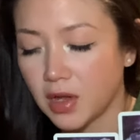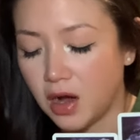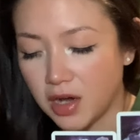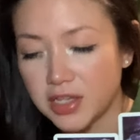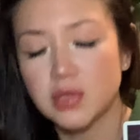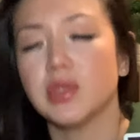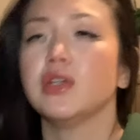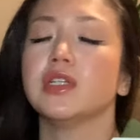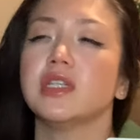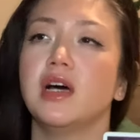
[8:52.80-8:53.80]
honest with
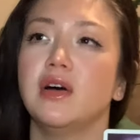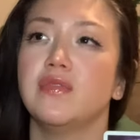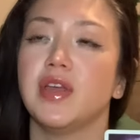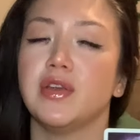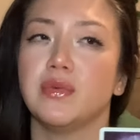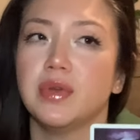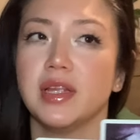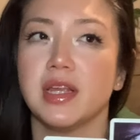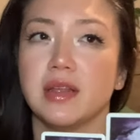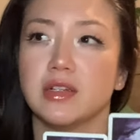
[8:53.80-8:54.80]
yourself, and you're
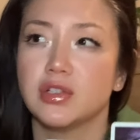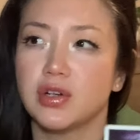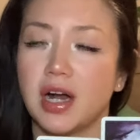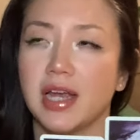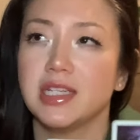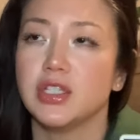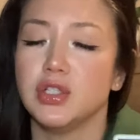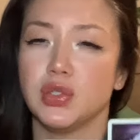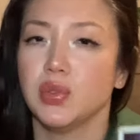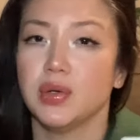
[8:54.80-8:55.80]
really trying to
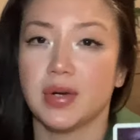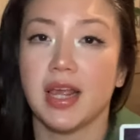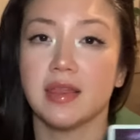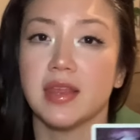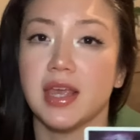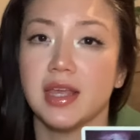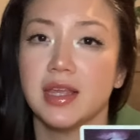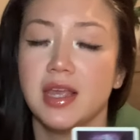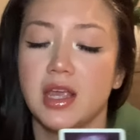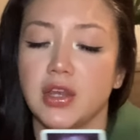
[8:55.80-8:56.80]
do the right
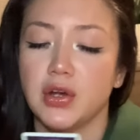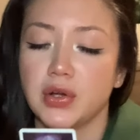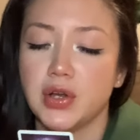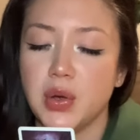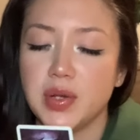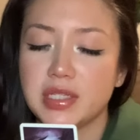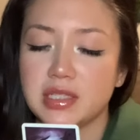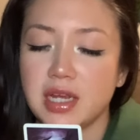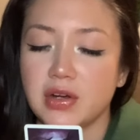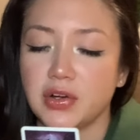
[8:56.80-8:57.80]
thing, you're
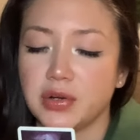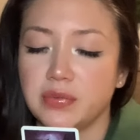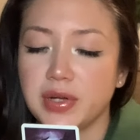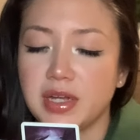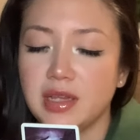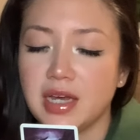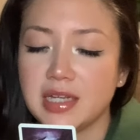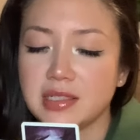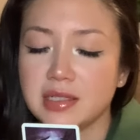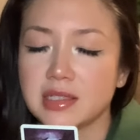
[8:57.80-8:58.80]
noticing, or you're
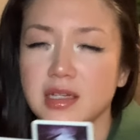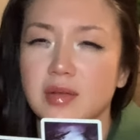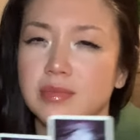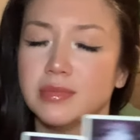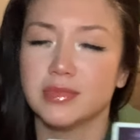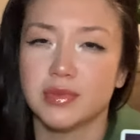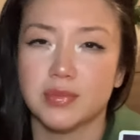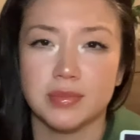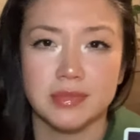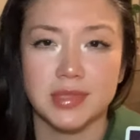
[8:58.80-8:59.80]
realizing some,
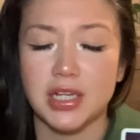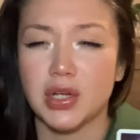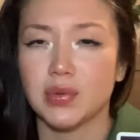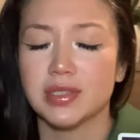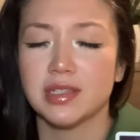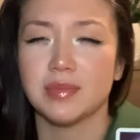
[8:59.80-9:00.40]
you know, some